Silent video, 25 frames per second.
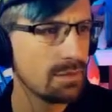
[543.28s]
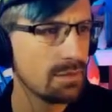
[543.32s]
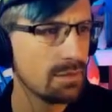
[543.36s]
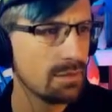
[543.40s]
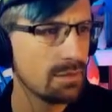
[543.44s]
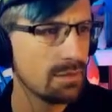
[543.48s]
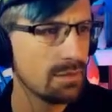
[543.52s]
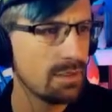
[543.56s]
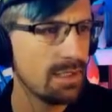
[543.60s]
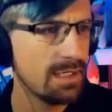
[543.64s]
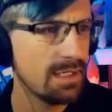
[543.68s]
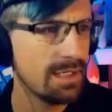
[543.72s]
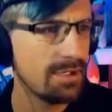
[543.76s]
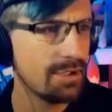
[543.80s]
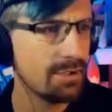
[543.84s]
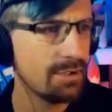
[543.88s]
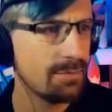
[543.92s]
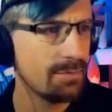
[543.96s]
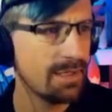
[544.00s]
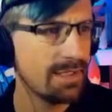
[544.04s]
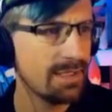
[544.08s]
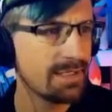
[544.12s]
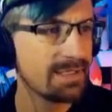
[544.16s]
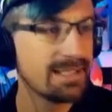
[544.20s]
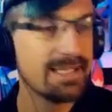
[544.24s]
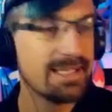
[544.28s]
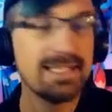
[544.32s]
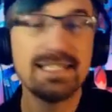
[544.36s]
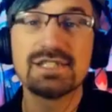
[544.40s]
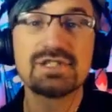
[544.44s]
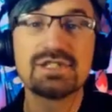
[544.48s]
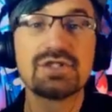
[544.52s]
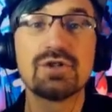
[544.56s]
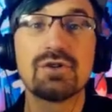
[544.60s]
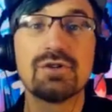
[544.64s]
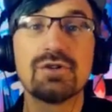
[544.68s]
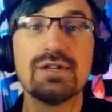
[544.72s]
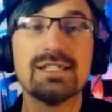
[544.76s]
I don't mind linear
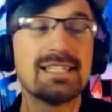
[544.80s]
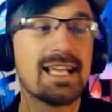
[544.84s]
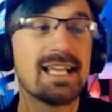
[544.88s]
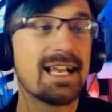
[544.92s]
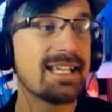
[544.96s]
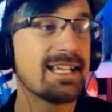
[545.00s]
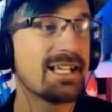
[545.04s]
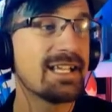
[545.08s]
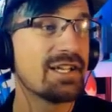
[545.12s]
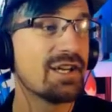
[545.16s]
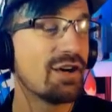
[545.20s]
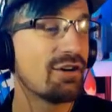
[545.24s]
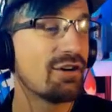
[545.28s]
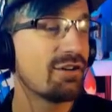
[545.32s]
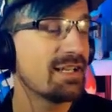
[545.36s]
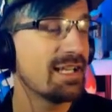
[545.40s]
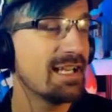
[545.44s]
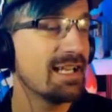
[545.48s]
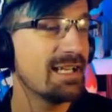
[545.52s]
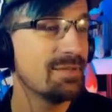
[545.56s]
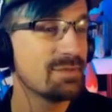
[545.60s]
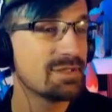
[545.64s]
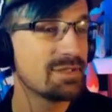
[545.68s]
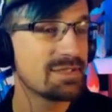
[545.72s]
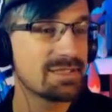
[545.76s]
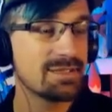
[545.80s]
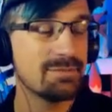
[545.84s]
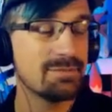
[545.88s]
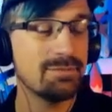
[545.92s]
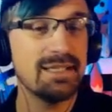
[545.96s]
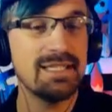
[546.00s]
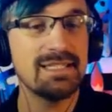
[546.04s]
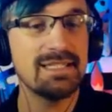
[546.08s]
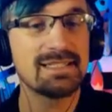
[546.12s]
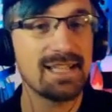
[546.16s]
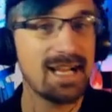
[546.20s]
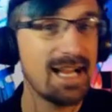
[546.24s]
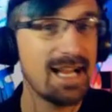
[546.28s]
storytelling in a horror game because it
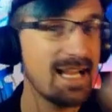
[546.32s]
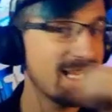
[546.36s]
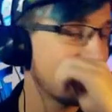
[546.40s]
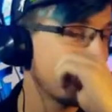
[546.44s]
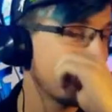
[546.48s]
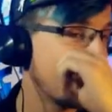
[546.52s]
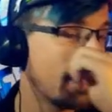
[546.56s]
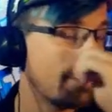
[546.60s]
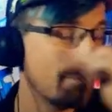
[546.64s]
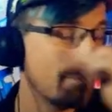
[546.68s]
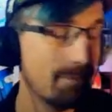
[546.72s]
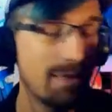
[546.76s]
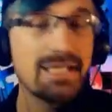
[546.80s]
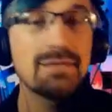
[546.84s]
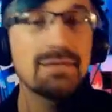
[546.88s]
means I can't make